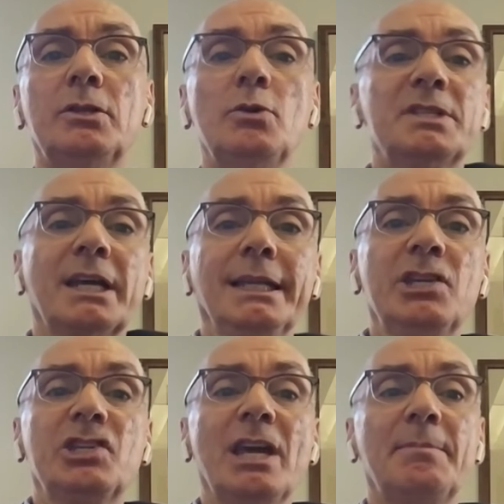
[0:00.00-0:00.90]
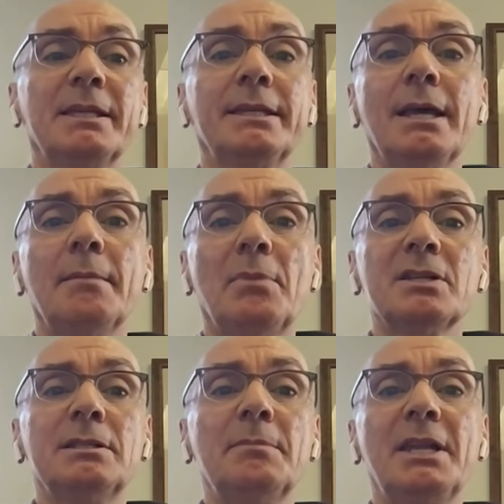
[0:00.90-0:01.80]
to use a cliche, but
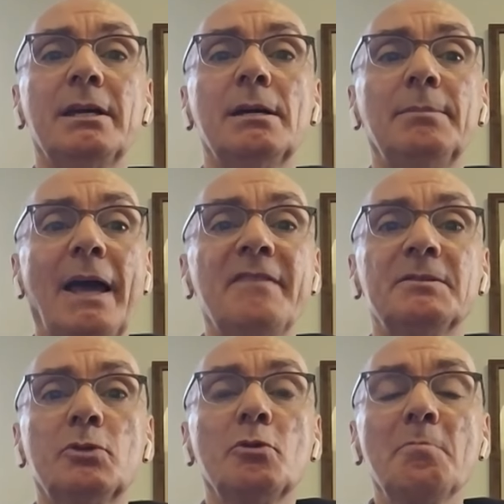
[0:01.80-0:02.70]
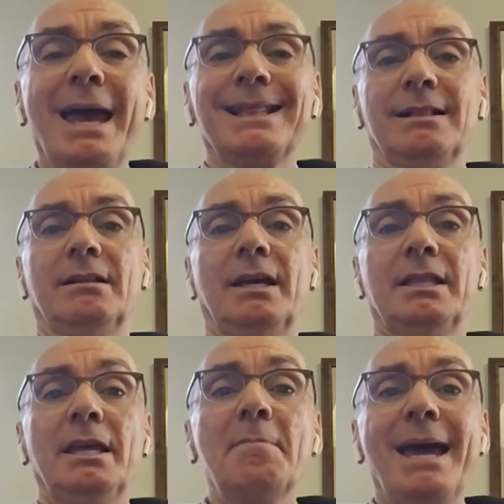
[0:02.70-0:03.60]
Muslim and Arab lives should matter.
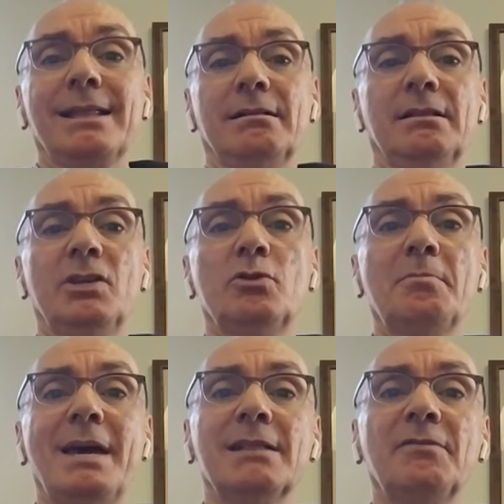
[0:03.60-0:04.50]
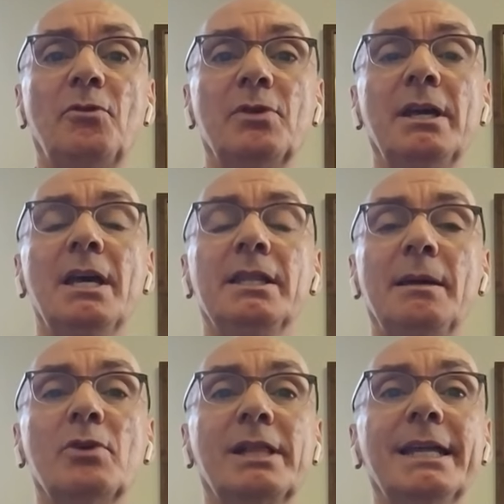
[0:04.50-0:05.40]
They matter. They should matter for the
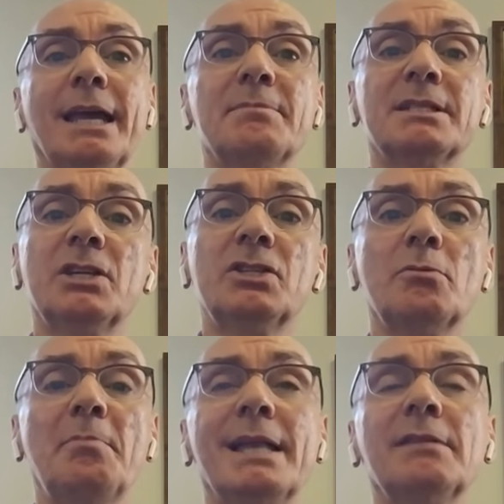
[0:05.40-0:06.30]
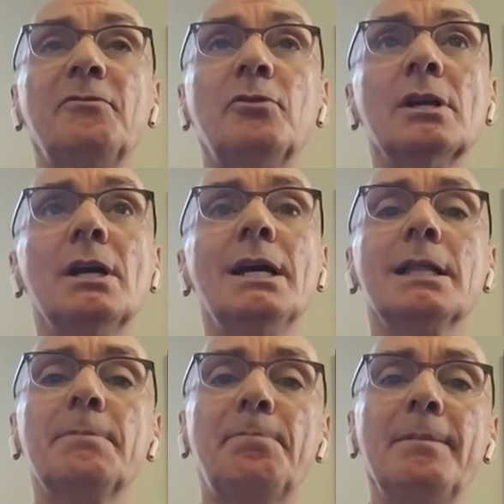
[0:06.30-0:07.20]
Democratic administration, should matter for
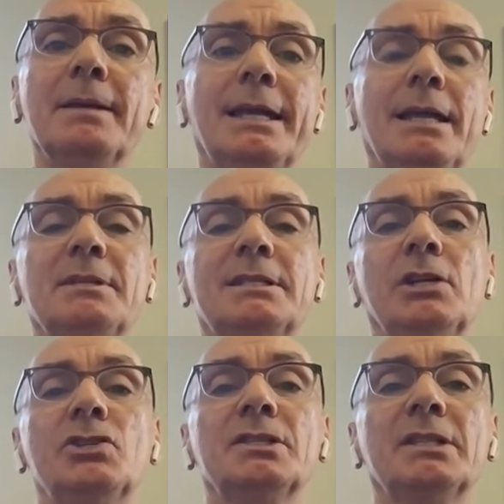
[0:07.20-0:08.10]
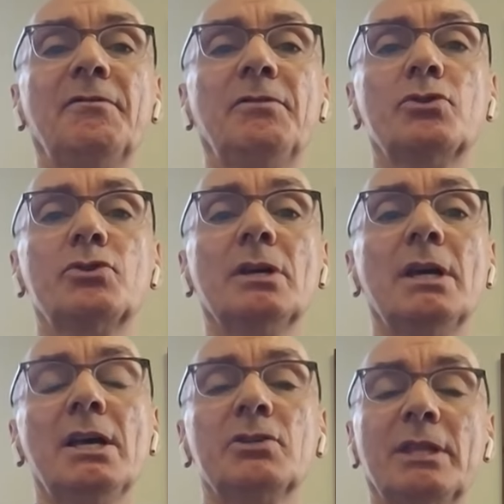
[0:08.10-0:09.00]
Republican administrations in the future.
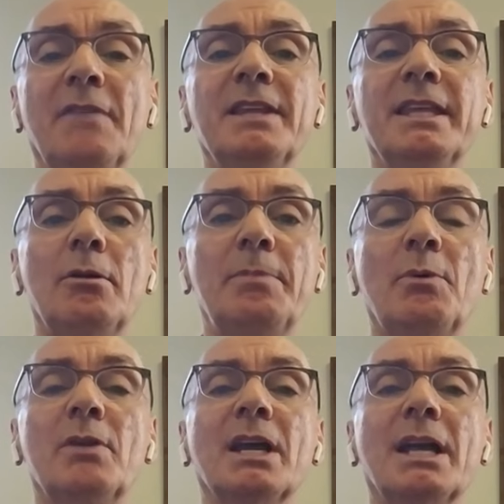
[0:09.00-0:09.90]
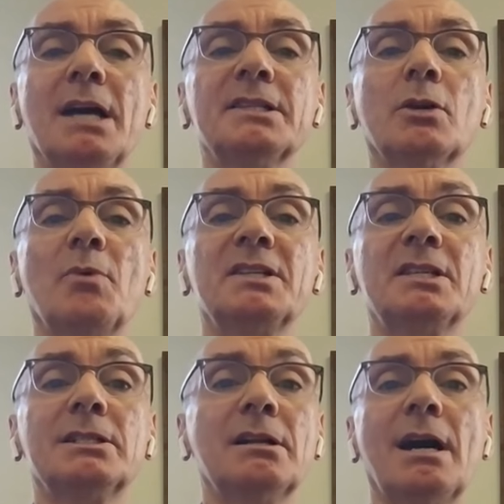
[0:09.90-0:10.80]
So definitely that would be one of the
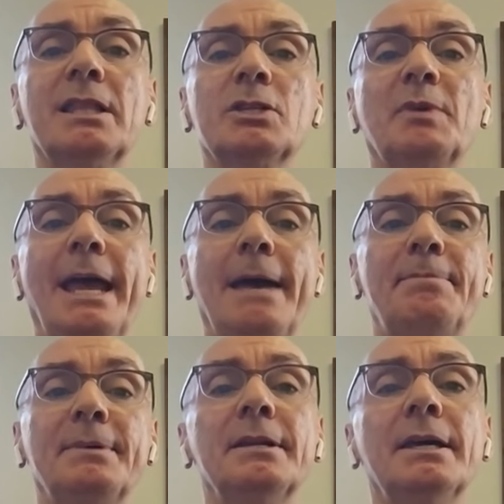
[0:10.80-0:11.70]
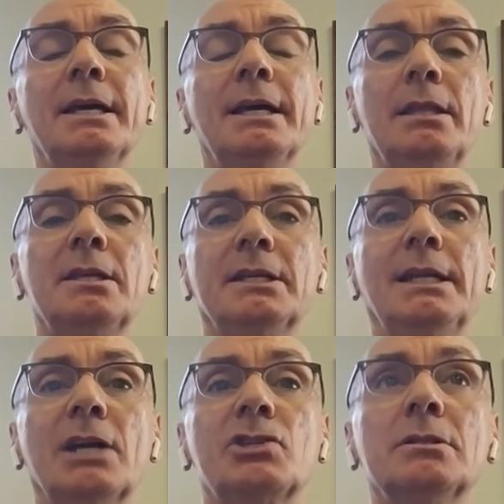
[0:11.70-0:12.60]
consequences, regardless what happened in this
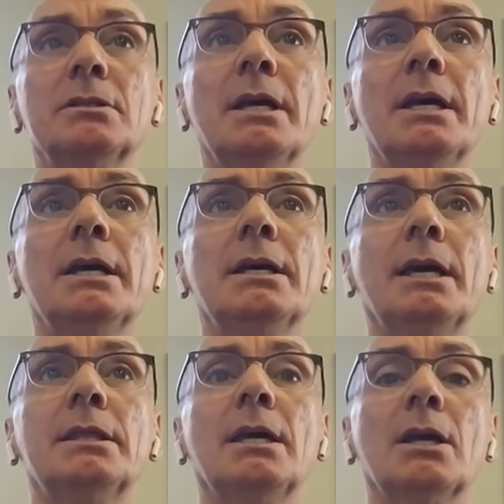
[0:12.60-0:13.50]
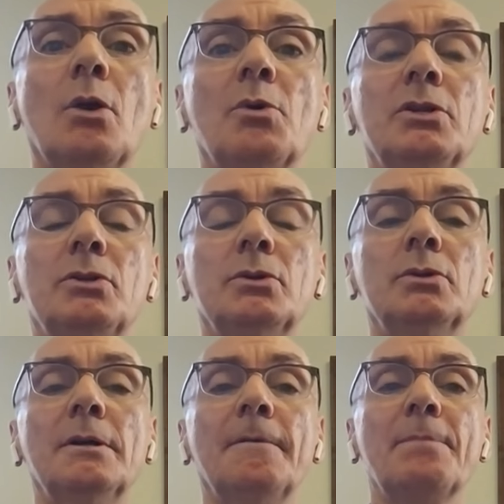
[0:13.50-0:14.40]
election, that they're going
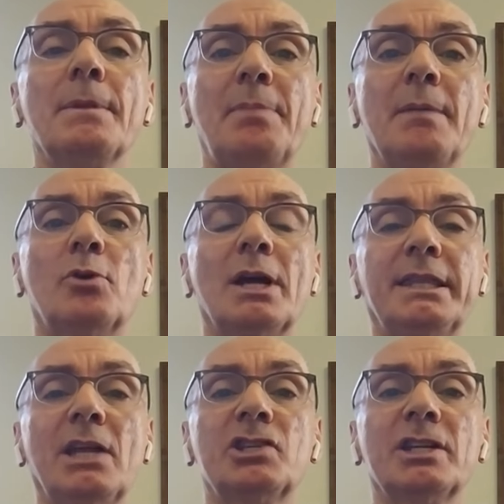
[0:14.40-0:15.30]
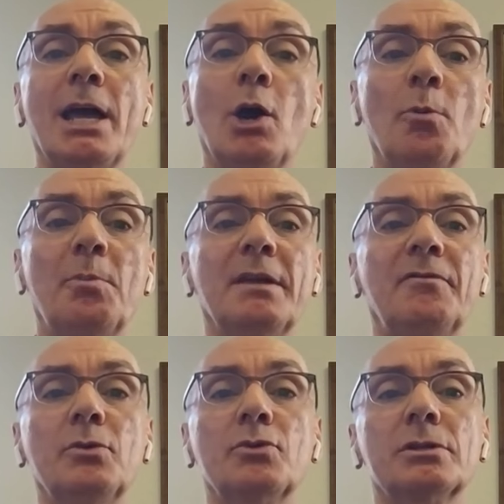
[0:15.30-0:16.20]
to pay more attention, I hope, in
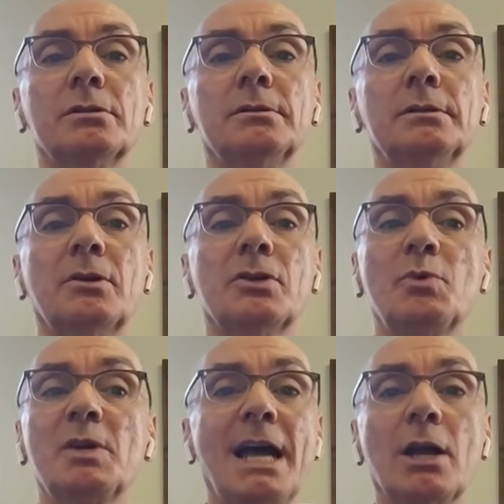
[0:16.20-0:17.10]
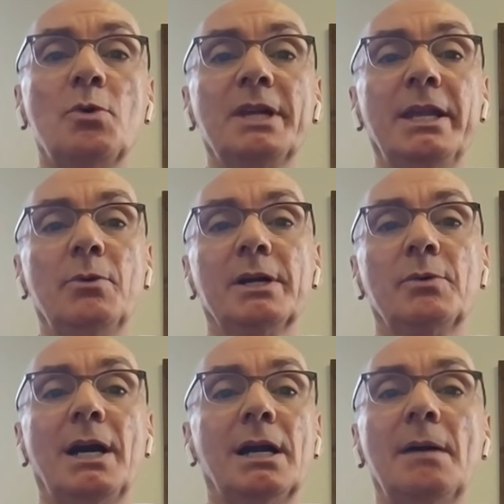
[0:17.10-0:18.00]
the future, because we're not going
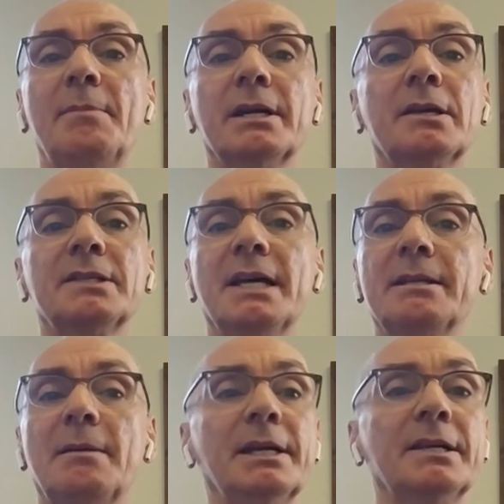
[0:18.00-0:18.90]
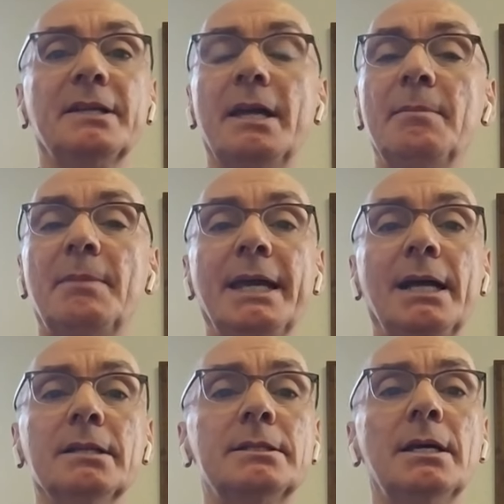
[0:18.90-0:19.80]
anywhere. We are Americans as Americans as anybody
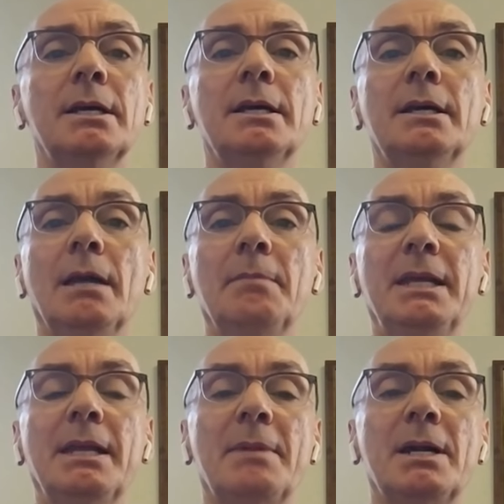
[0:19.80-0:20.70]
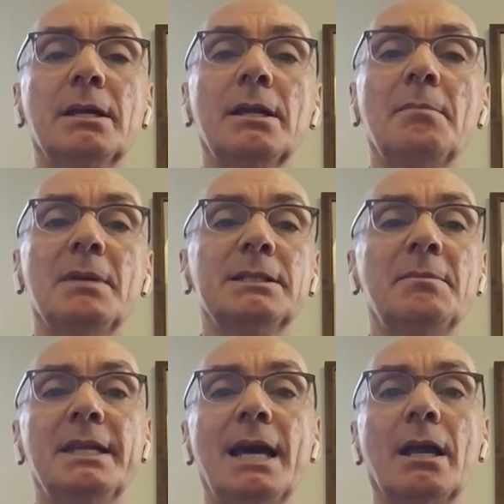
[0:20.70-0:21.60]
else, and being American and a
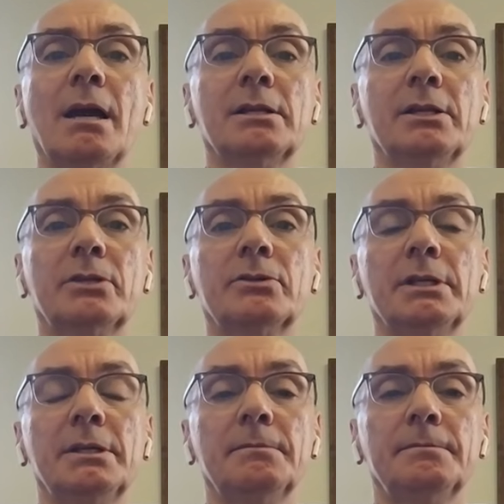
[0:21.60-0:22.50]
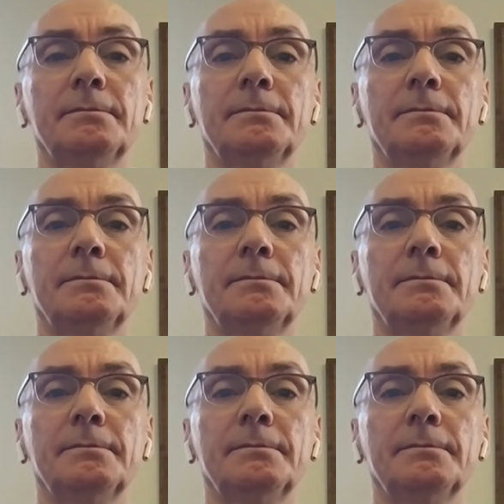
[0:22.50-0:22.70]
Muslim, they're not contradictory.